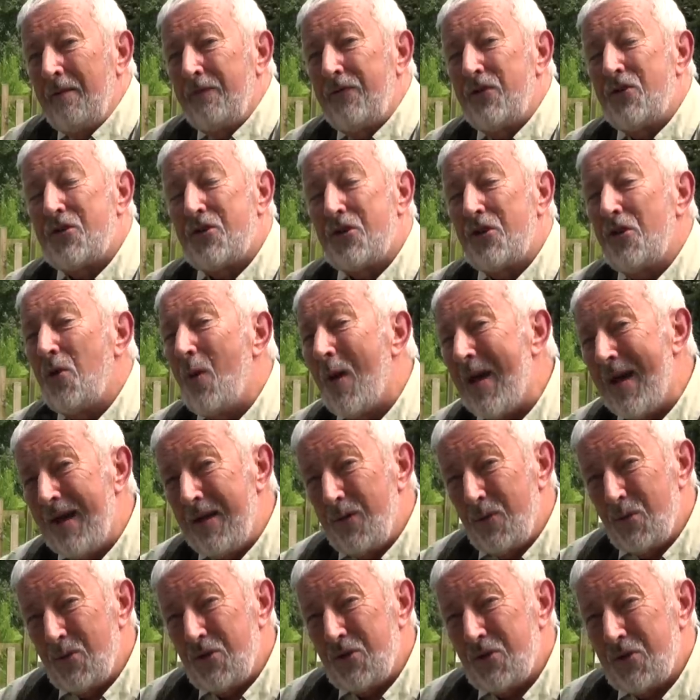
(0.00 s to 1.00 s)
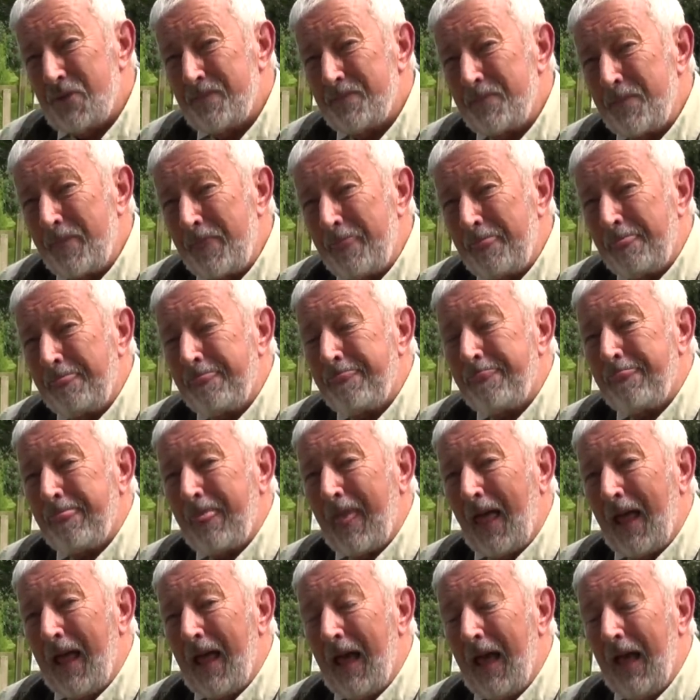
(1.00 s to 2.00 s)
for two hours
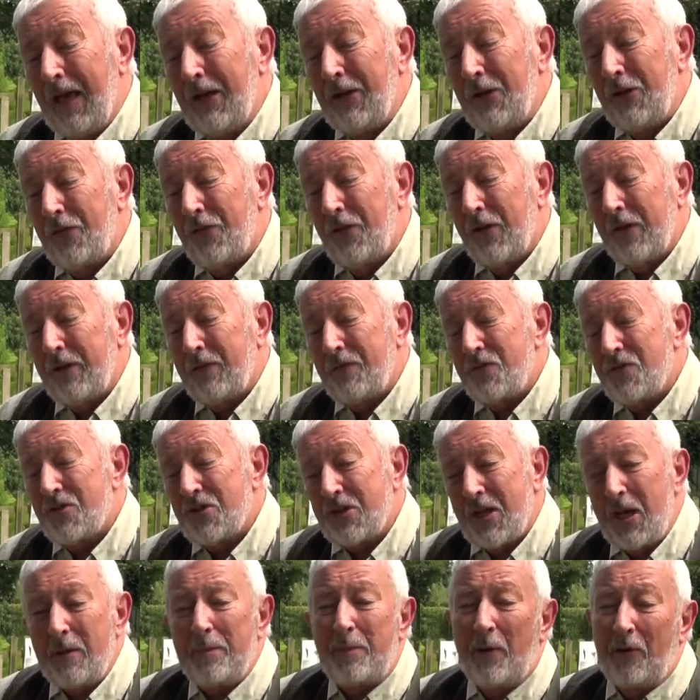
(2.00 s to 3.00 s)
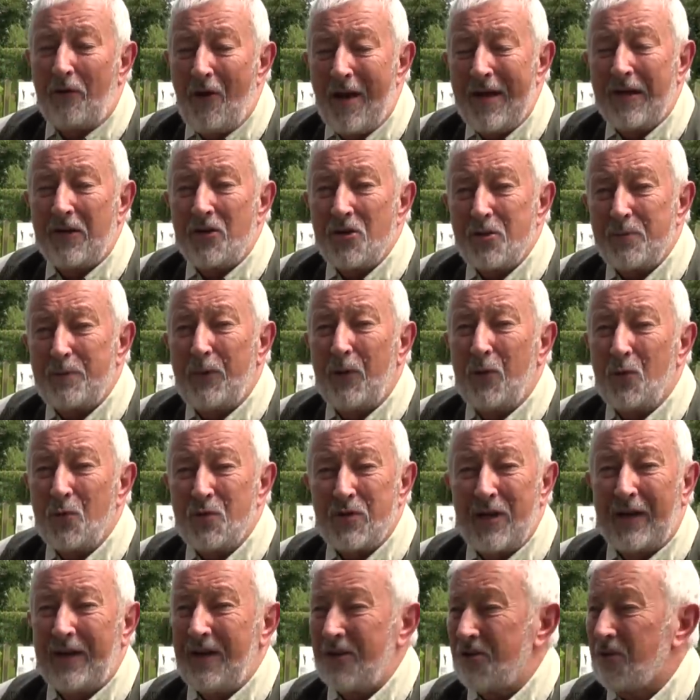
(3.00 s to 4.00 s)
and the skipper, Angus Paul,
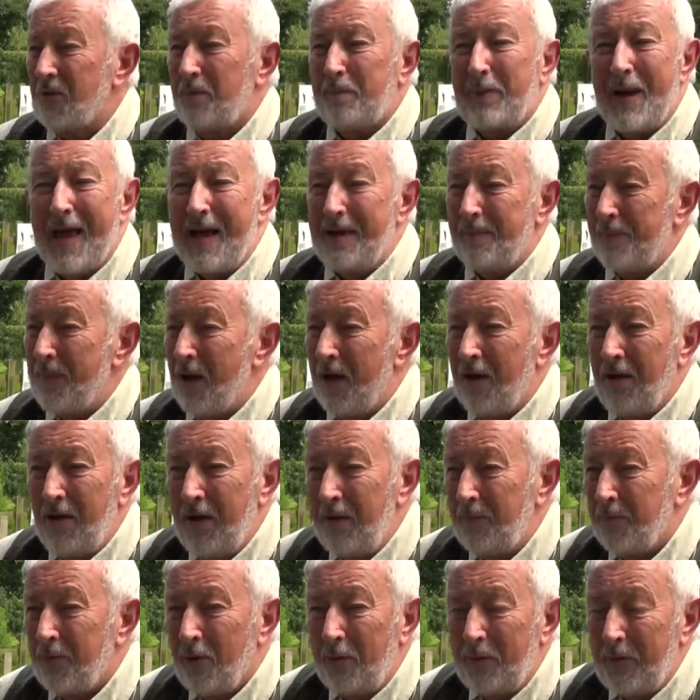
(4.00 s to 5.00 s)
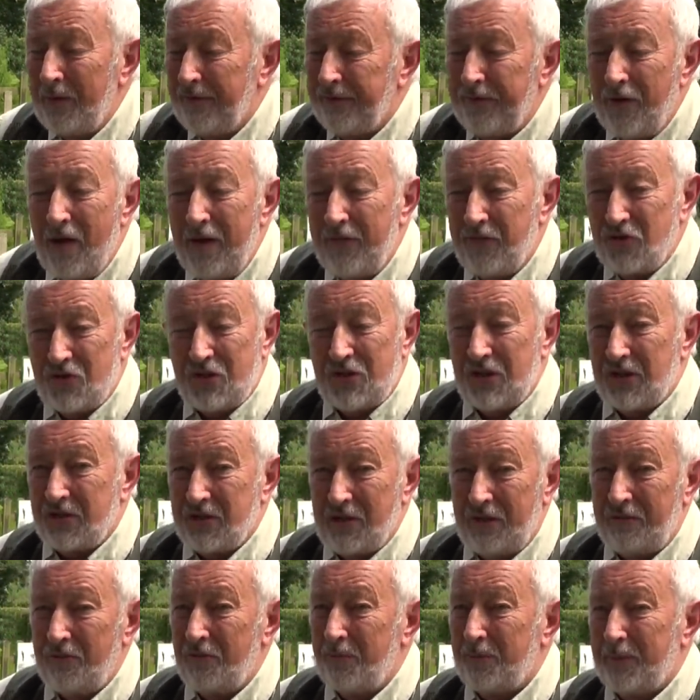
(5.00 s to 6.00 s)
said it's a black marlin, probably five or
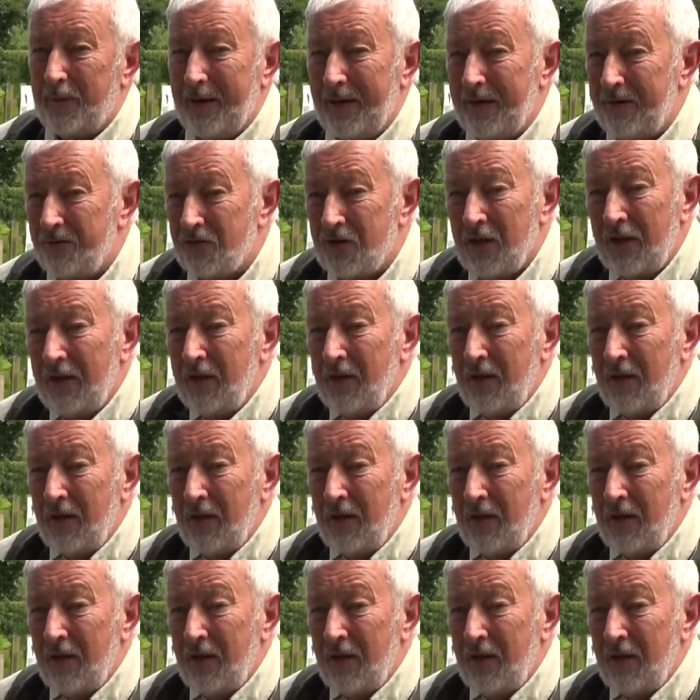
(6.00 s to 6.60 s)
six hundred pounds,